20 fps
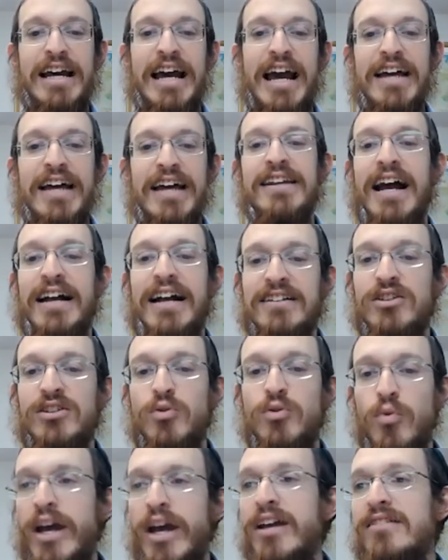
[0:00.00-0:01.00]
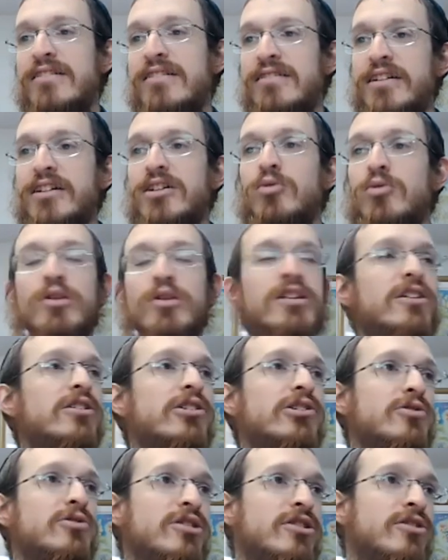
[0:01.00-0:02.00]
And that's the way to deal with the
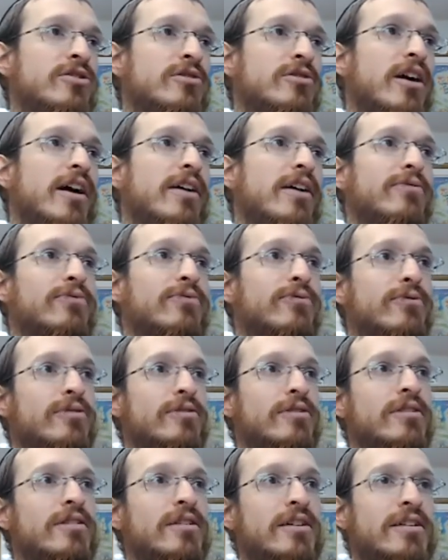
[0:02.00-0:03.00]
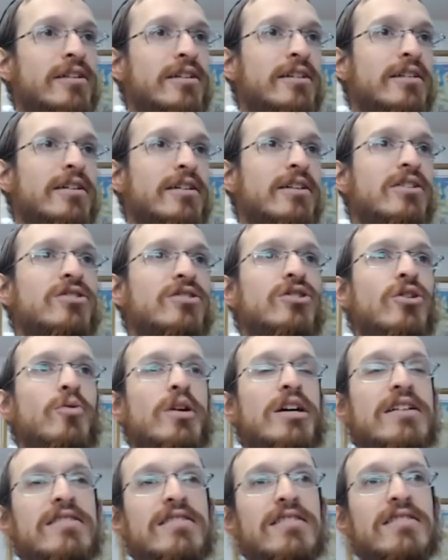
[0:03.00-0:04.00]
issues in your life. It's so
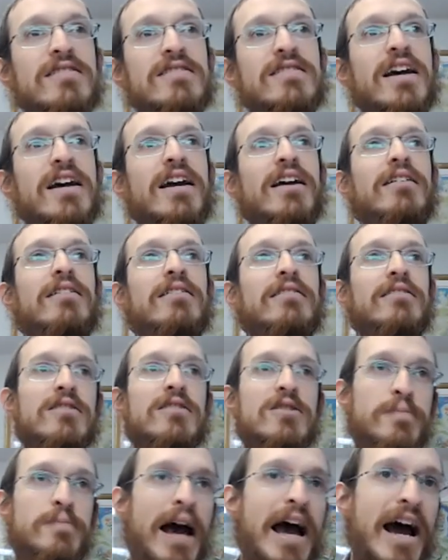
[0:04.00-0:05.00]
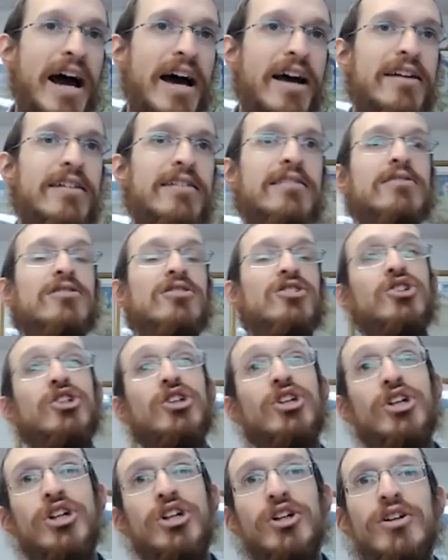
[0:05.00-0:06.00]
easy to say there's bad, there's
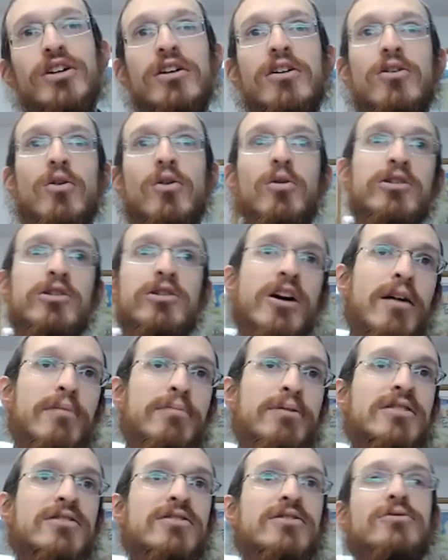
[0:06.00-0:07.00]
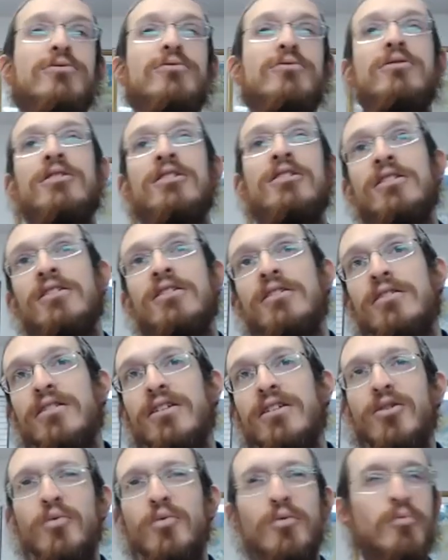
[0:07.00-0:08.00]
good, and our whole job is to,
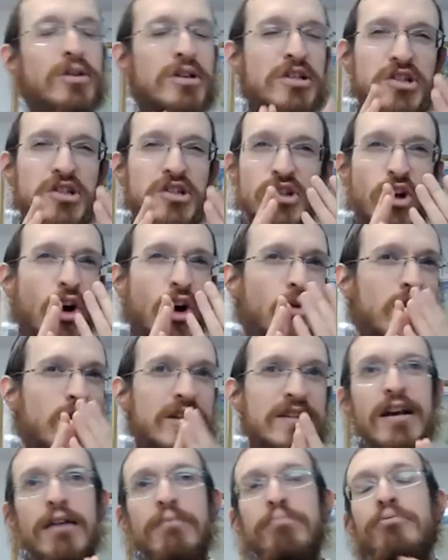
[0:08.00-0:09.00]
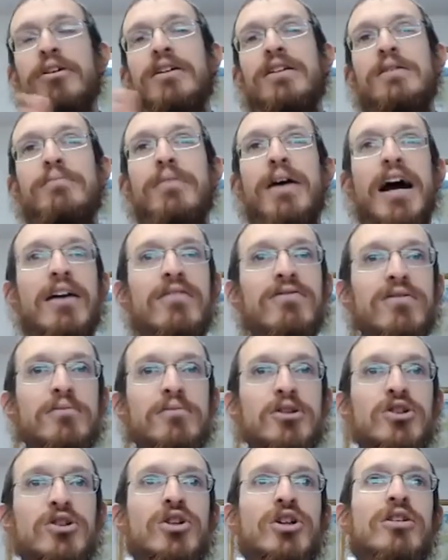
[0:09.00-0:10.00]
we always separate the bad from
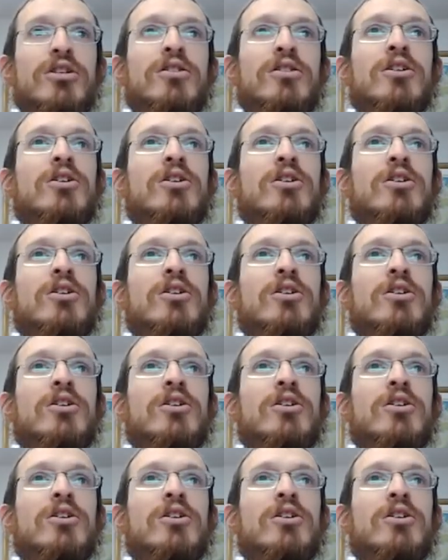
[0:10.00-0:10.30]
the good.